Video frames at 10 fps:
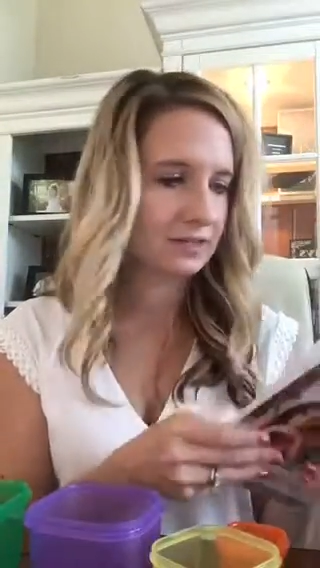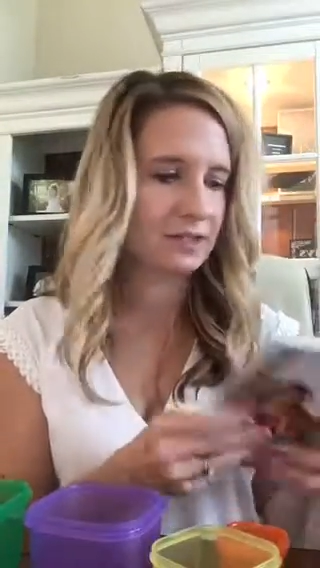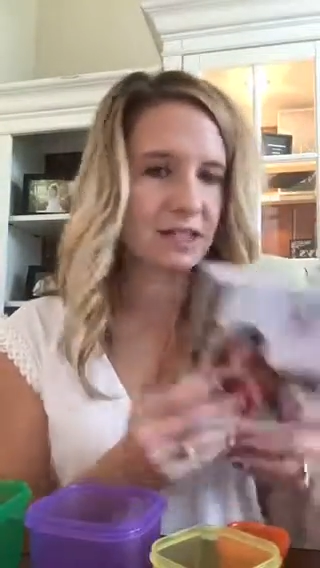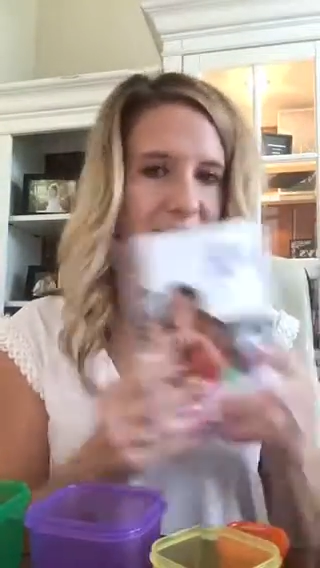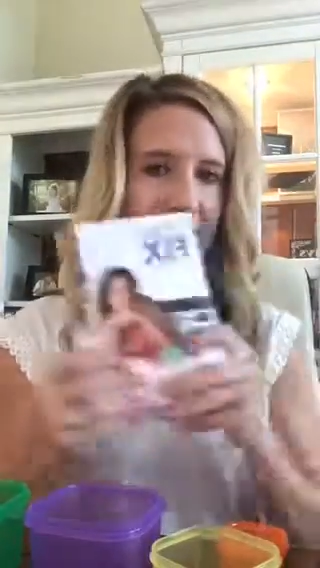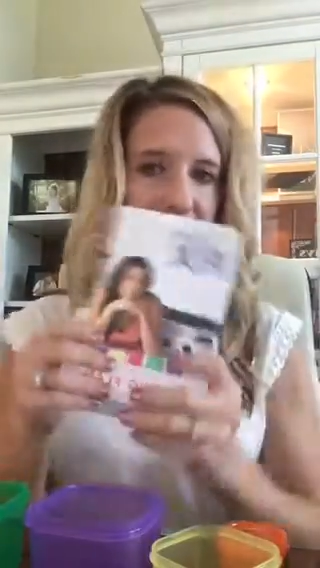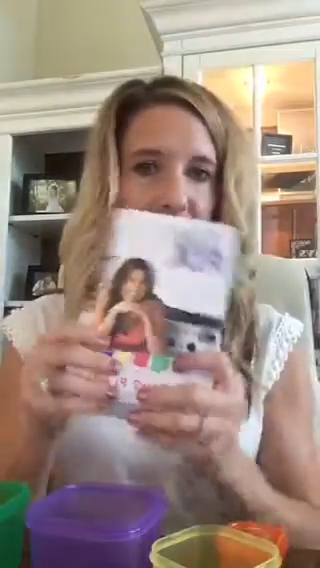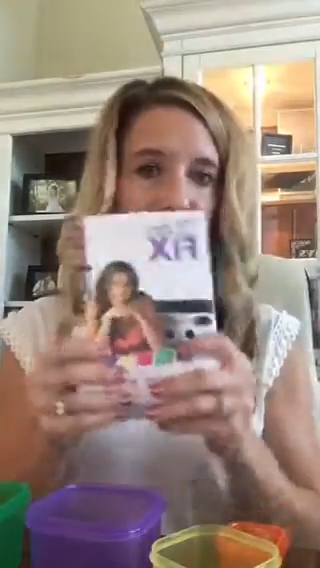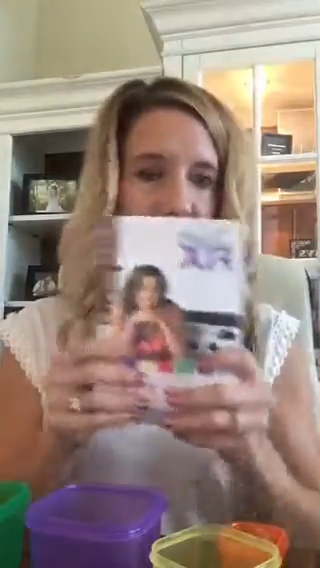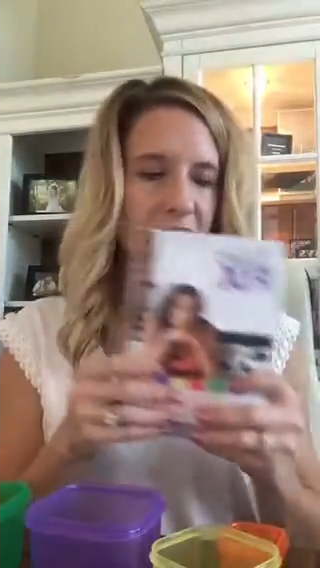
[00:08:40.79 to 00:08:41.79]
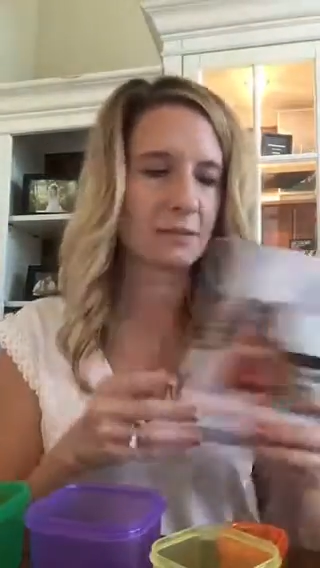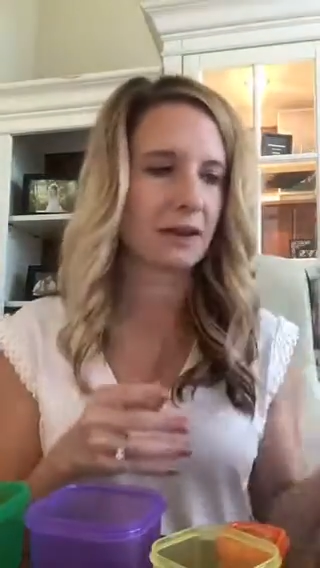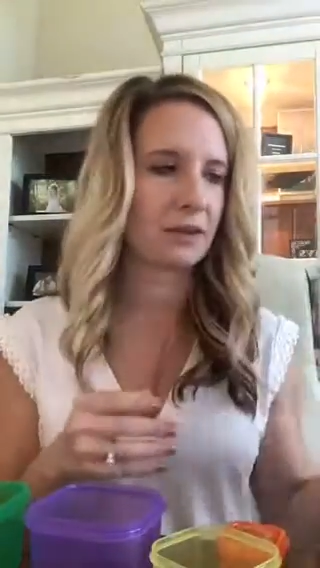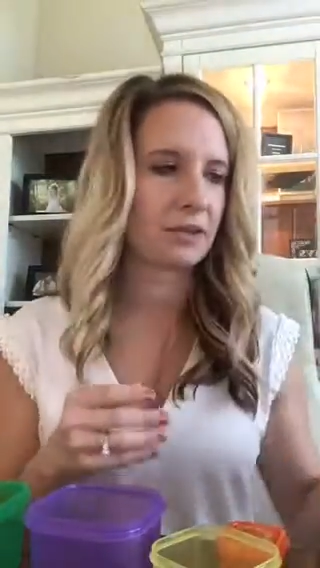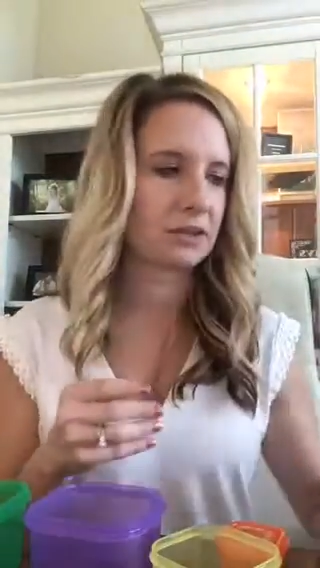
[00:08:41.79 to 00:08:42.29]
If you didn't get the book in the
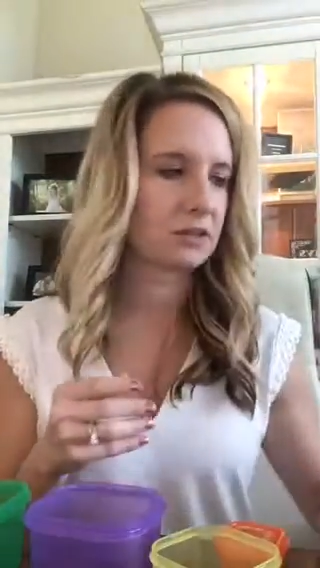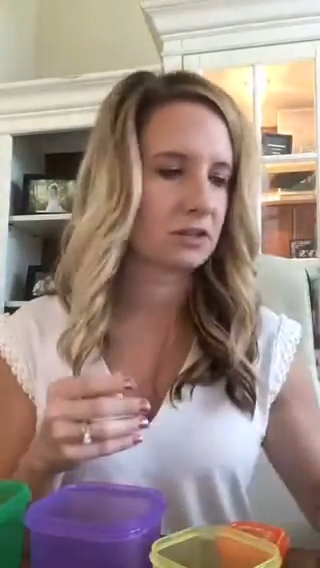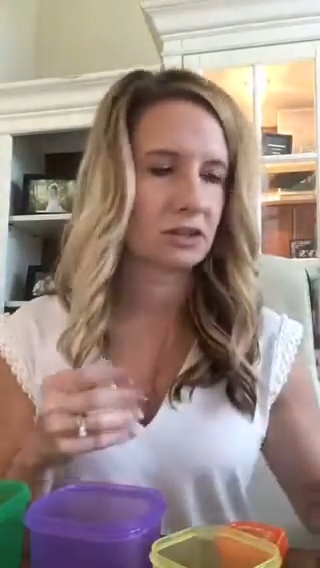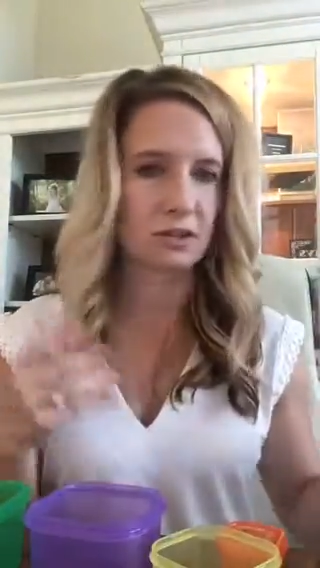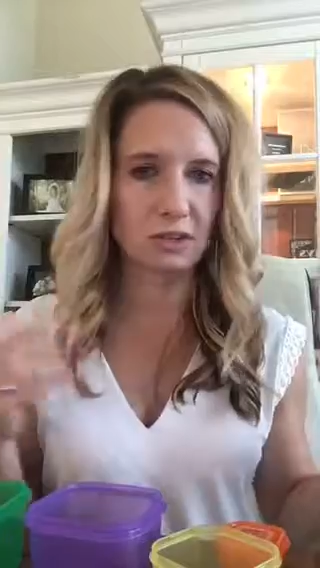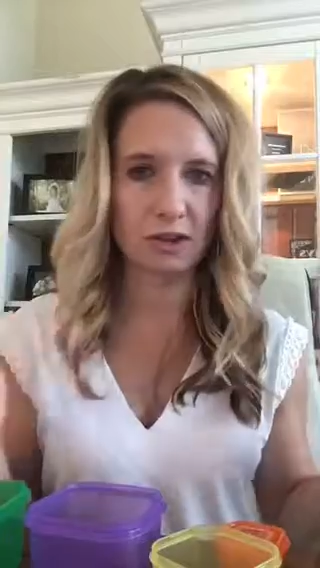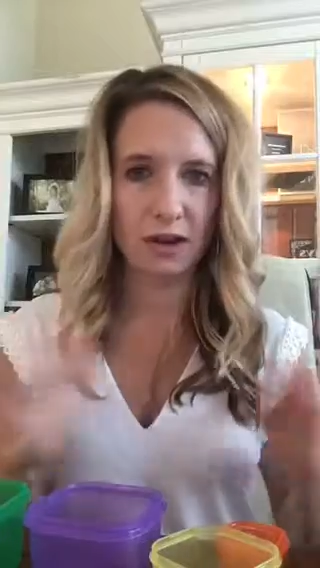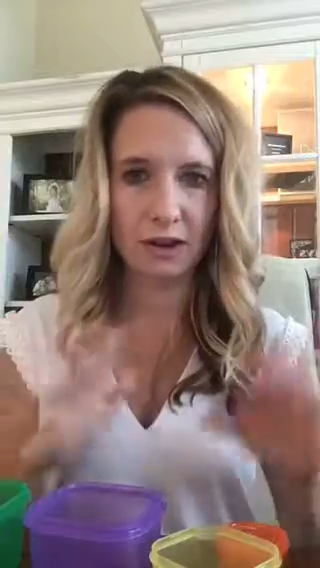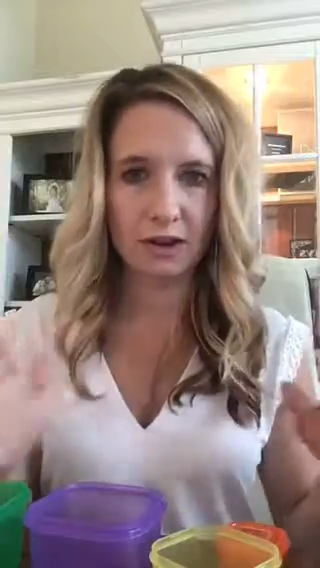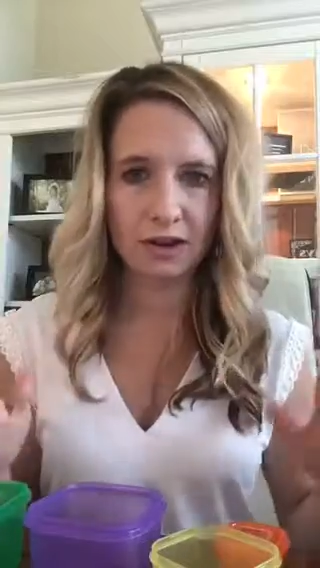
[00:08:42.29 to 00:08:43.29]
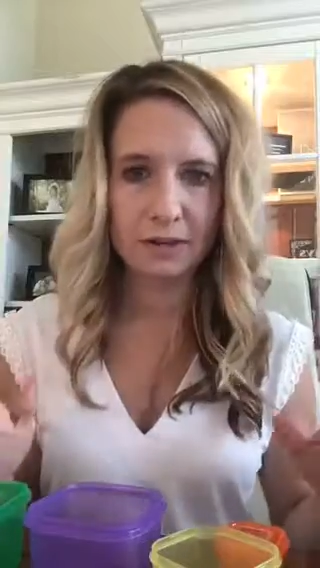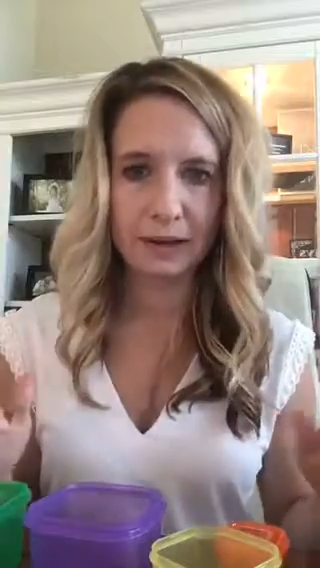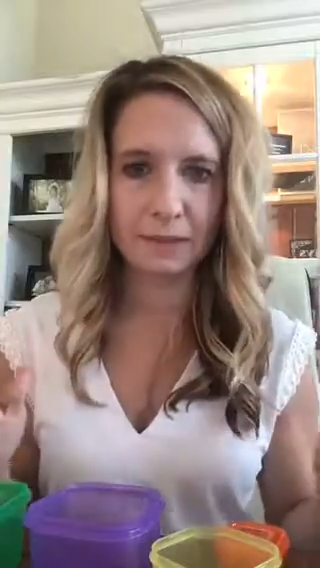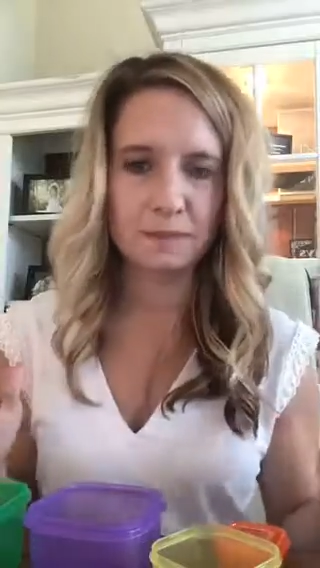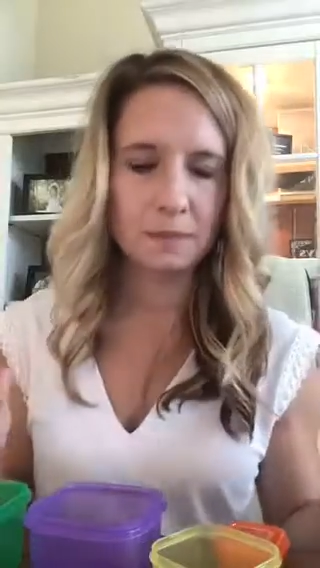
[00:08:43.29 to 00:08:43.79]
mail, they're on
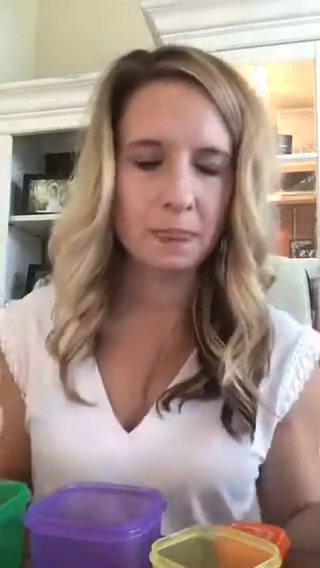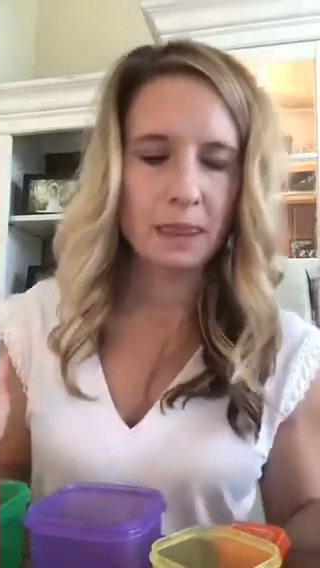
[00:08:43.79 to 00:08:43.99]
demand.